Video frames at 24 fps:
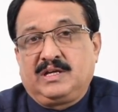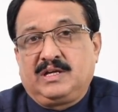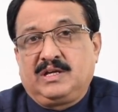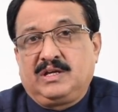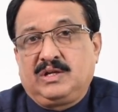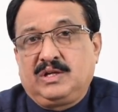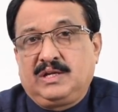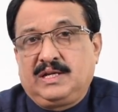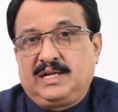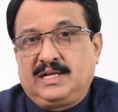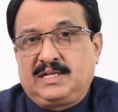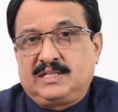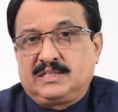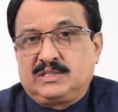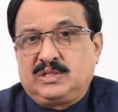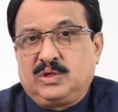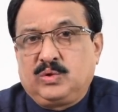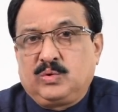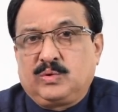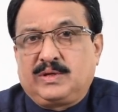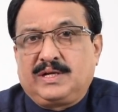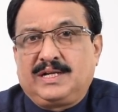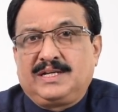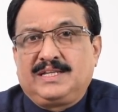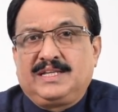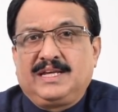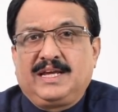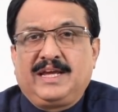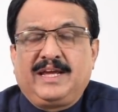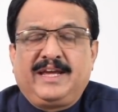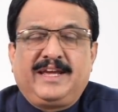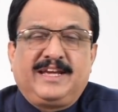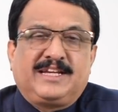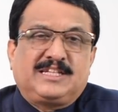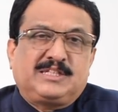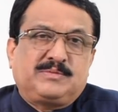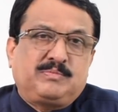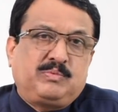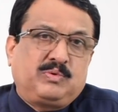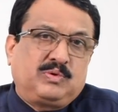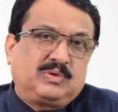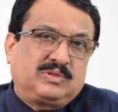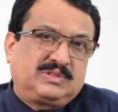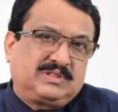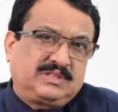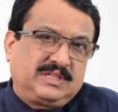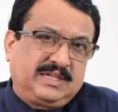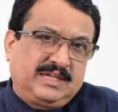Let us look at the
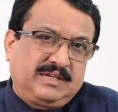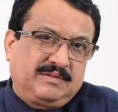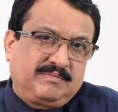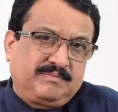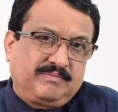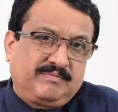export side.